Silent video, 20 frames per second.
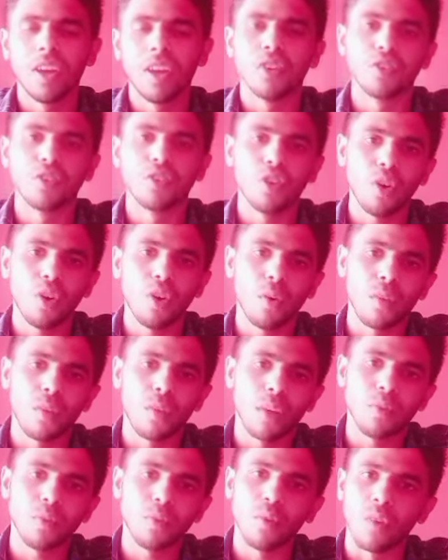So we
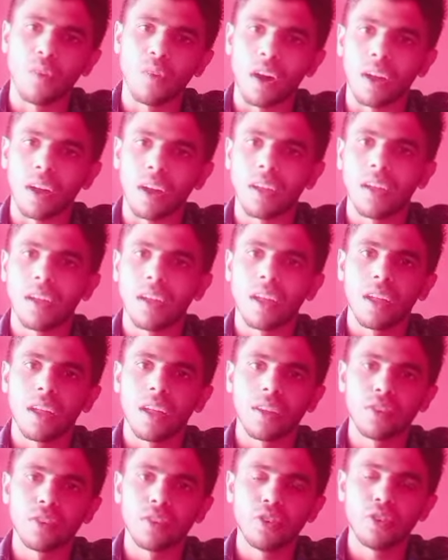have to work.
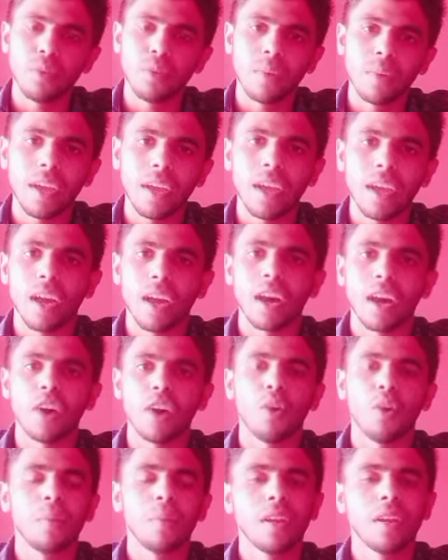So we
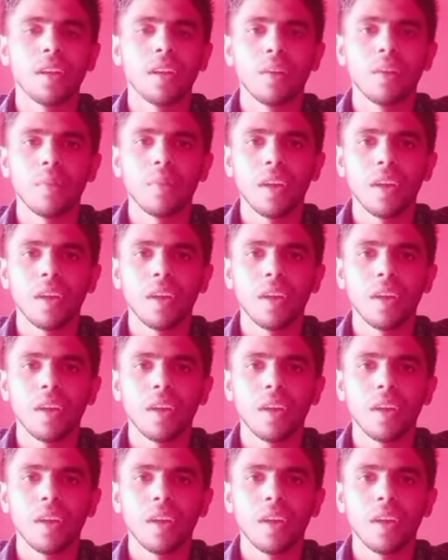omitted,